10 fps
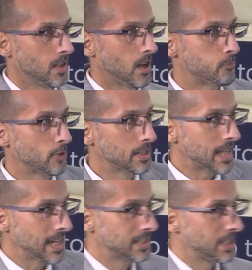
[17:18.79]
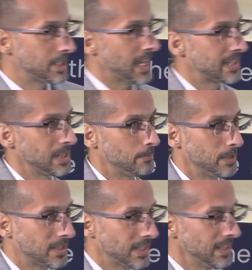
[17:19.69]
I bring that into
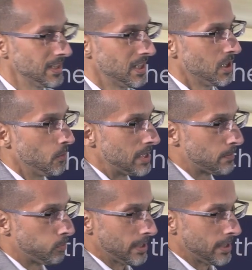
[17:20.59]
ChatGPT, which